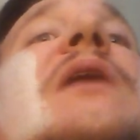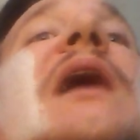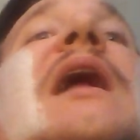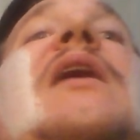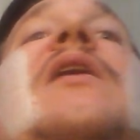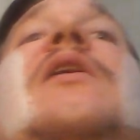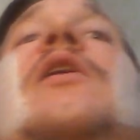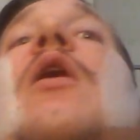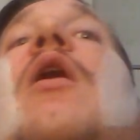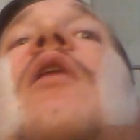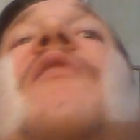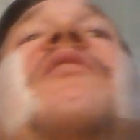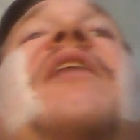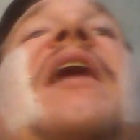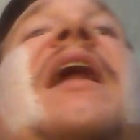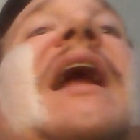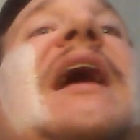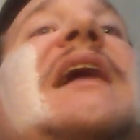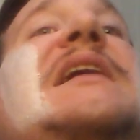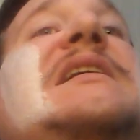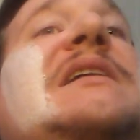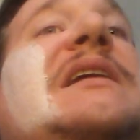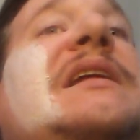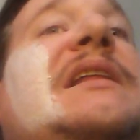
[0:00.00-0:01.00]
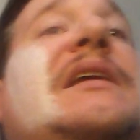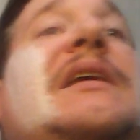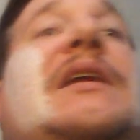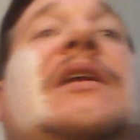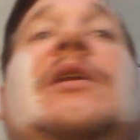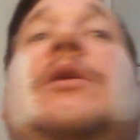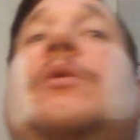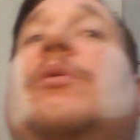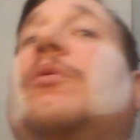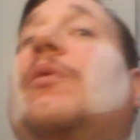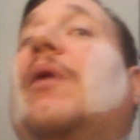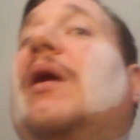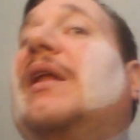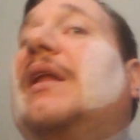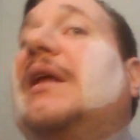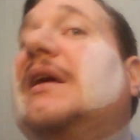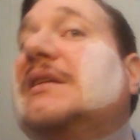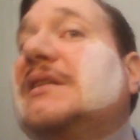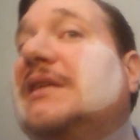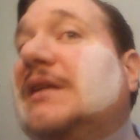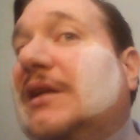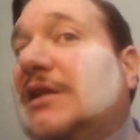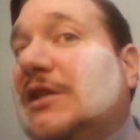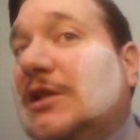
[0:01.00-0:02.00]
I don't know if that has anything to do with why they
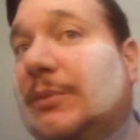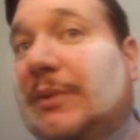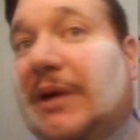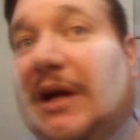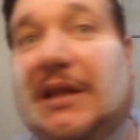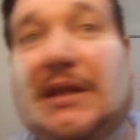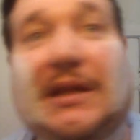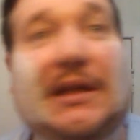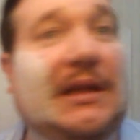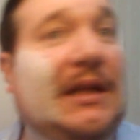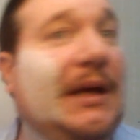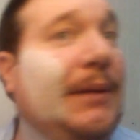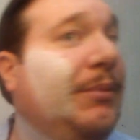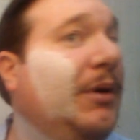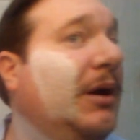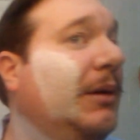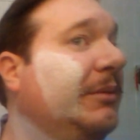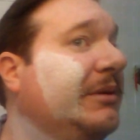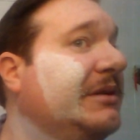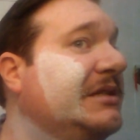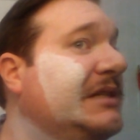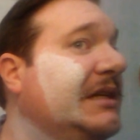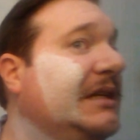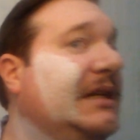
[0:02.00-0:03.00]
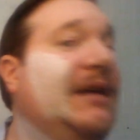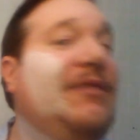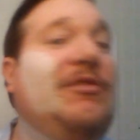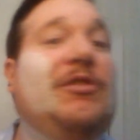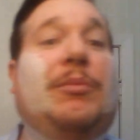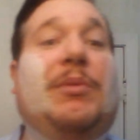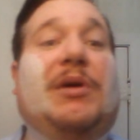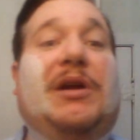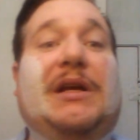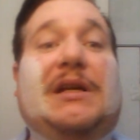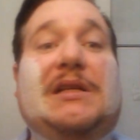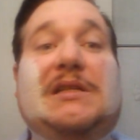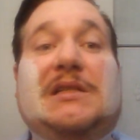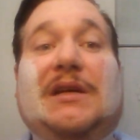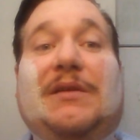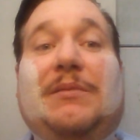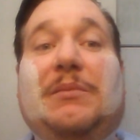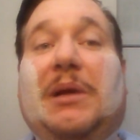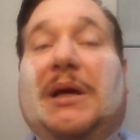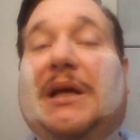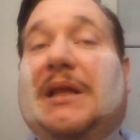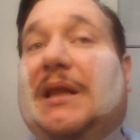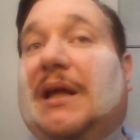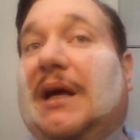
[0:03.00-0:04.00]
sent it to me. I think they probably send everybody
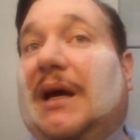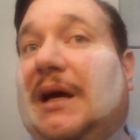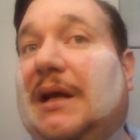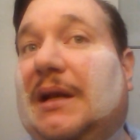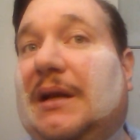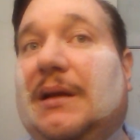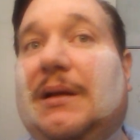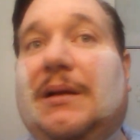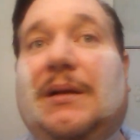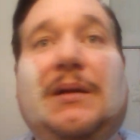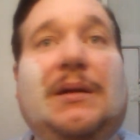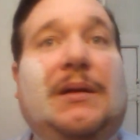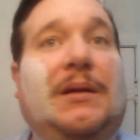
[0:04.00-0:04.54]
something like that.